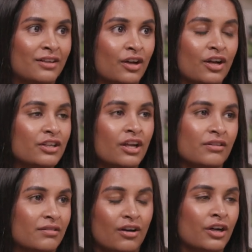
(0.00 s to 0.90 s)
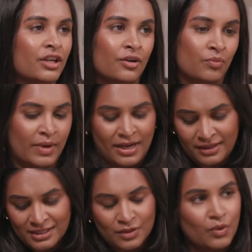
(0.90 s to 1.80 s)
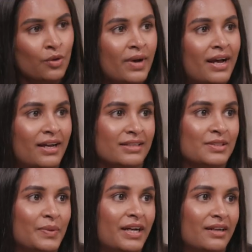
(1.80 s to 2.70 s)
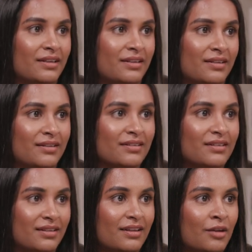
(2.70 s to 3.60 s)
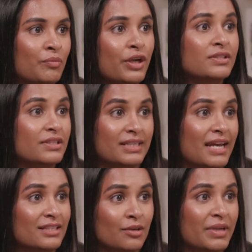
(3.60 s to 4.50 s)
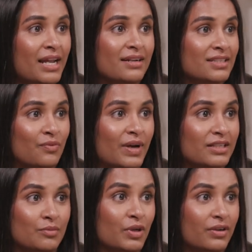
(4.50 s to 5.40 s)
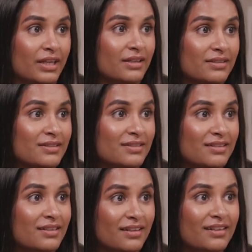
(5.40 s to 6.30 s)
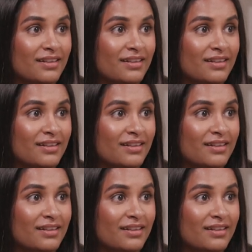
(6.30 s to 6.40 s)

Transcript: Like, I don't wear, this is what I wear to work. Yeah. And most of the days I'm in active wear, to be honest. Yeah.